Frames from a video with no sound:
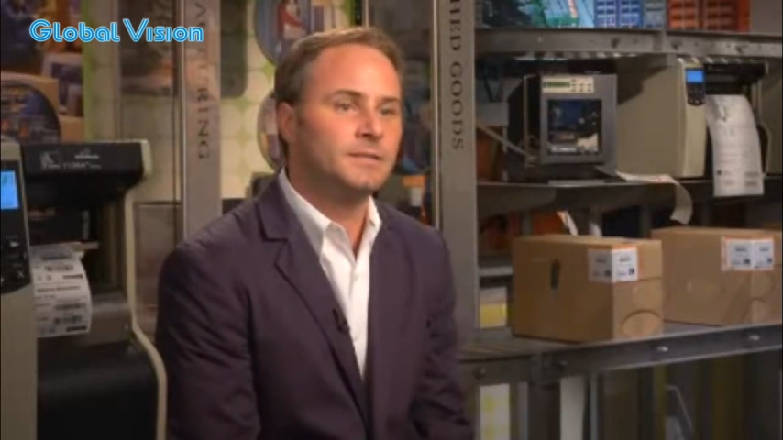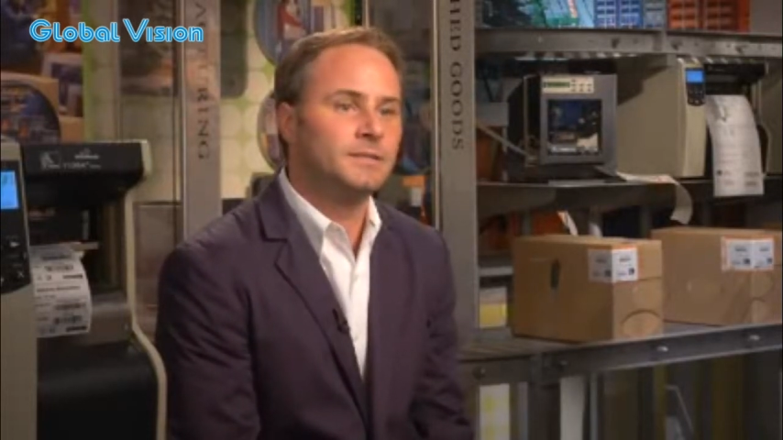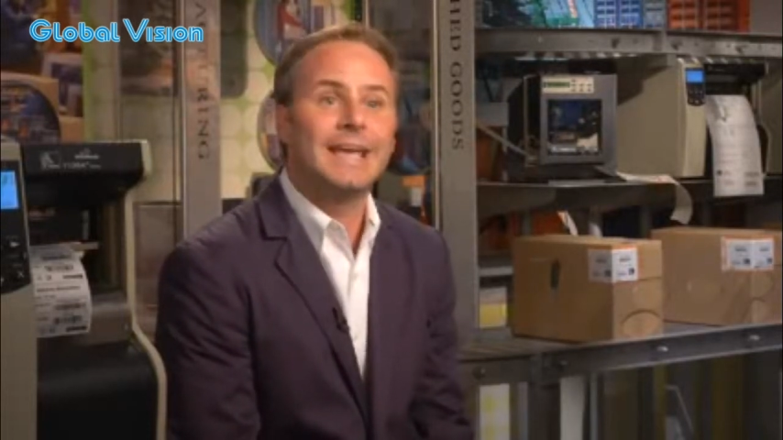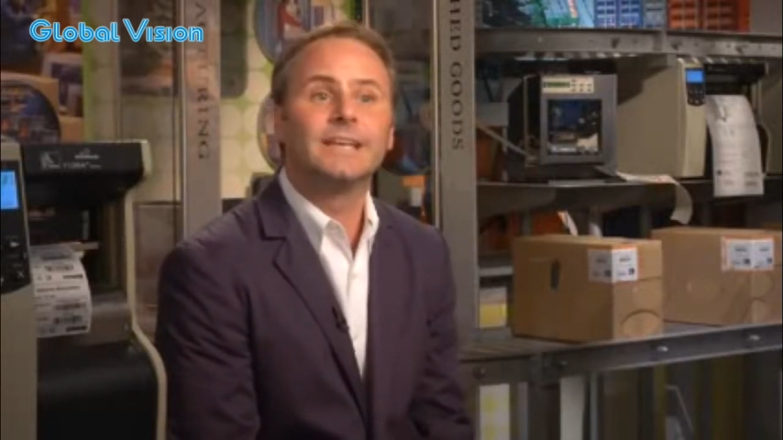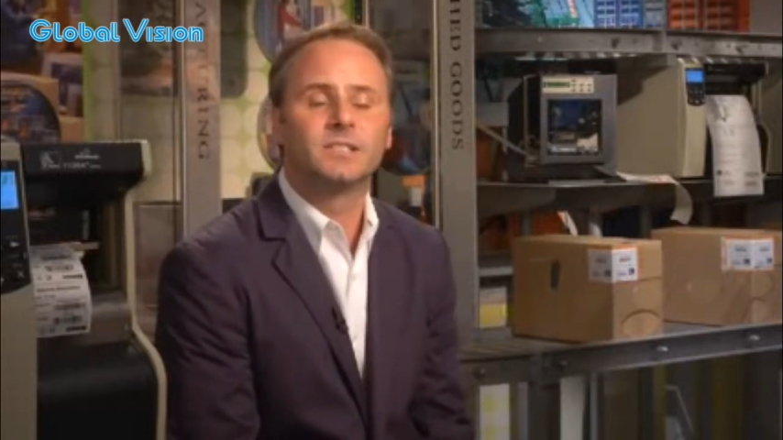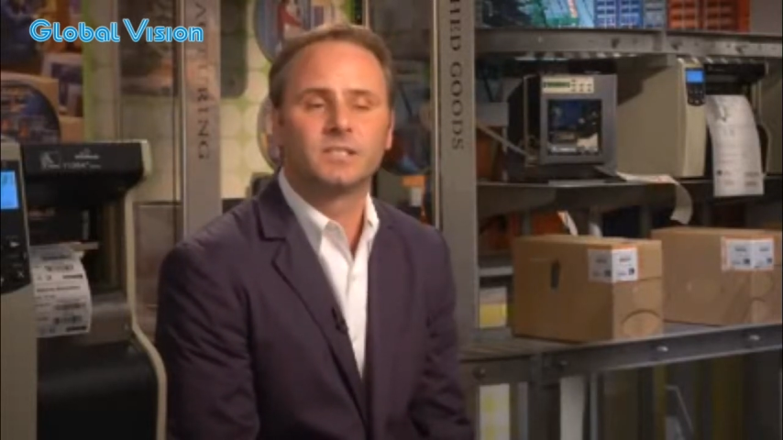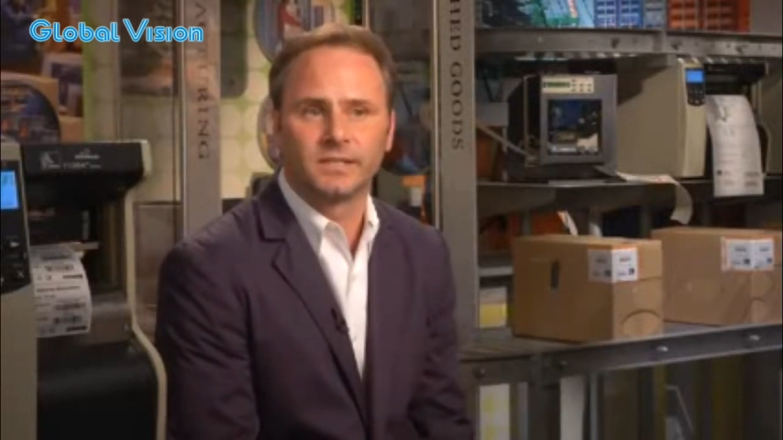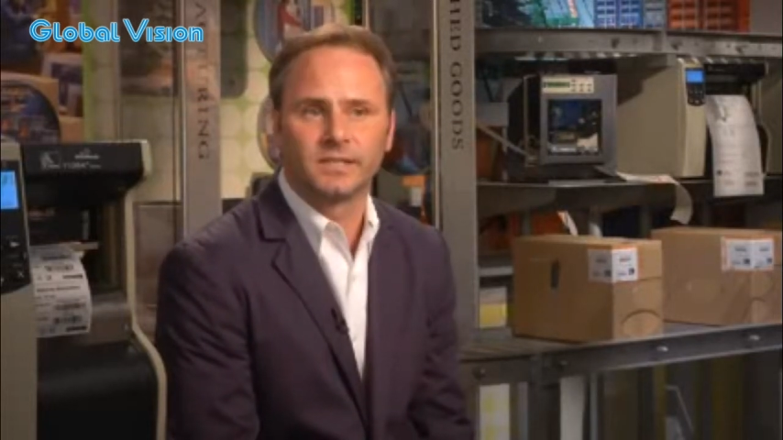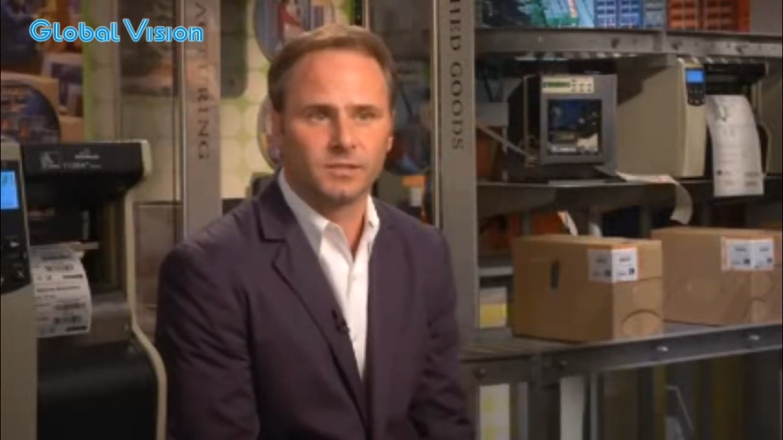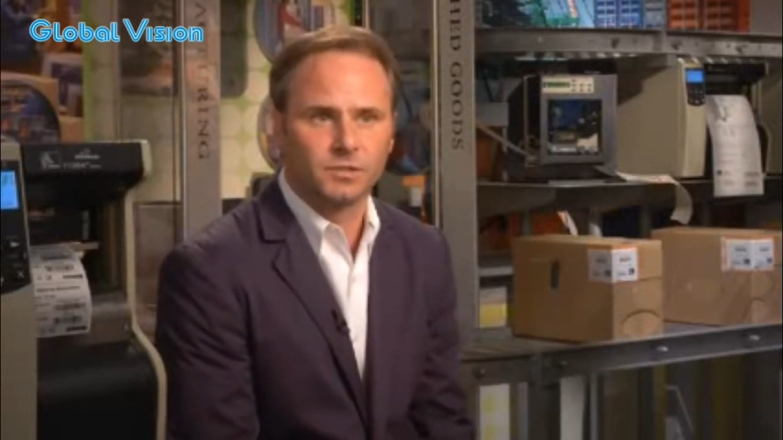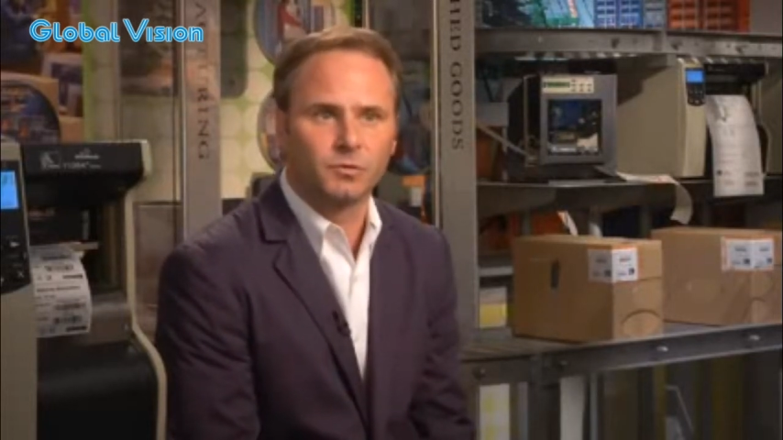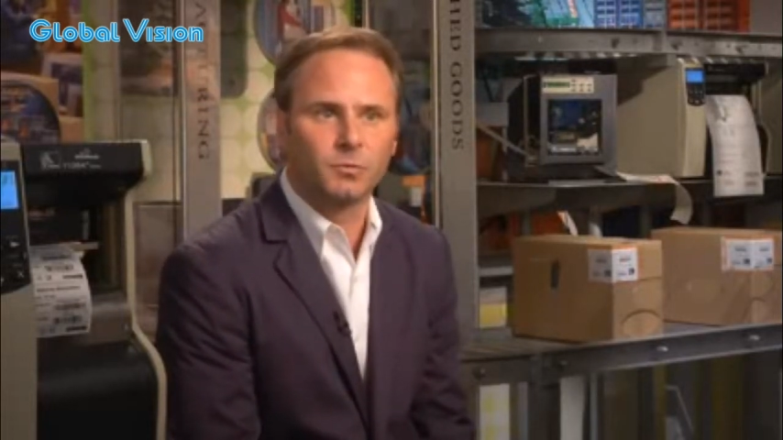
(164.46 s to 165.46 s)
Data
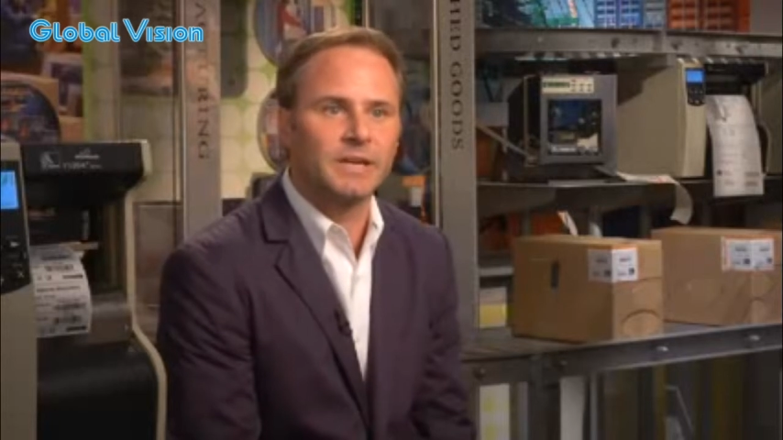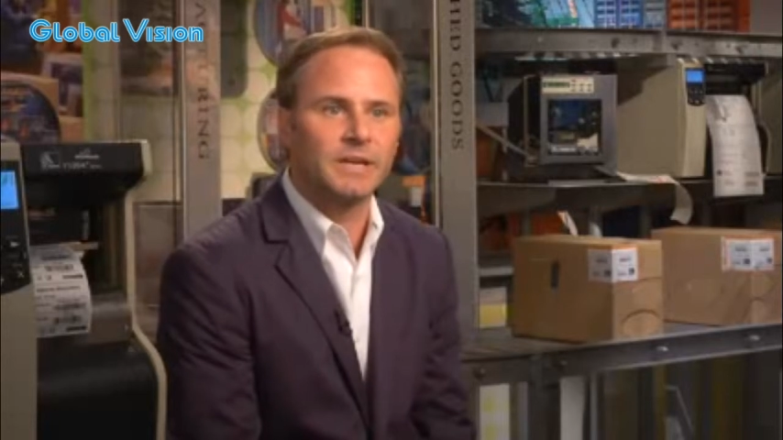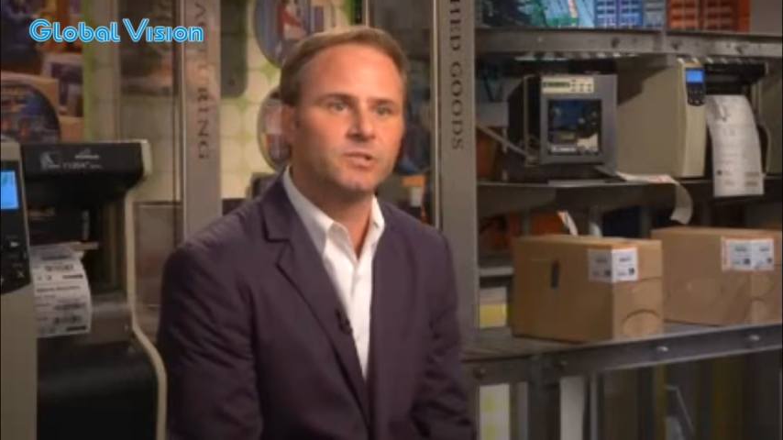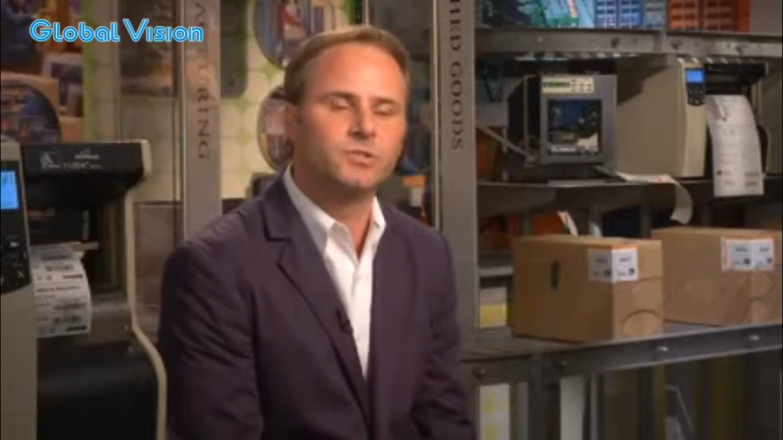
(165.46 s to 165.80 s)
centers for making